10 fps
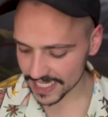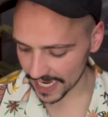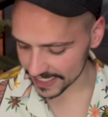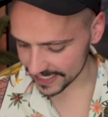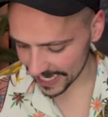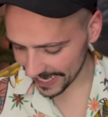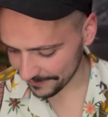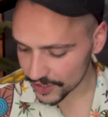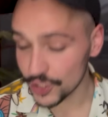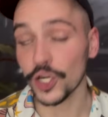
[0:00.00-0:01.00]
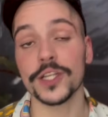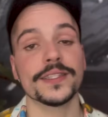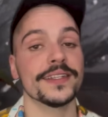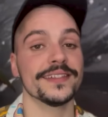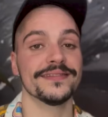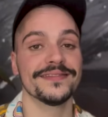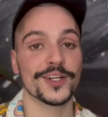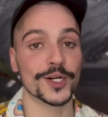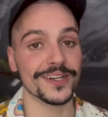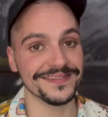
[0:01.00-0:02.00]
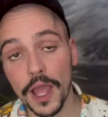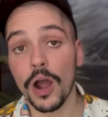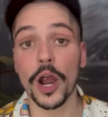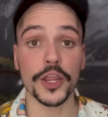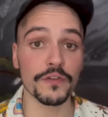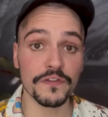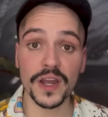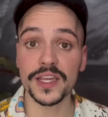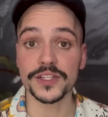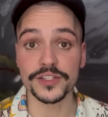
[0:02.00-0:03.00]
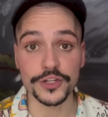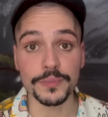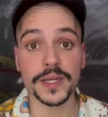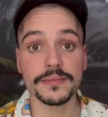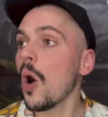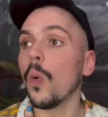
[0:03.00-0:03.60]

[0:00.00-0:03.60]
gotta say, Jocelyn, girl, are you stupid?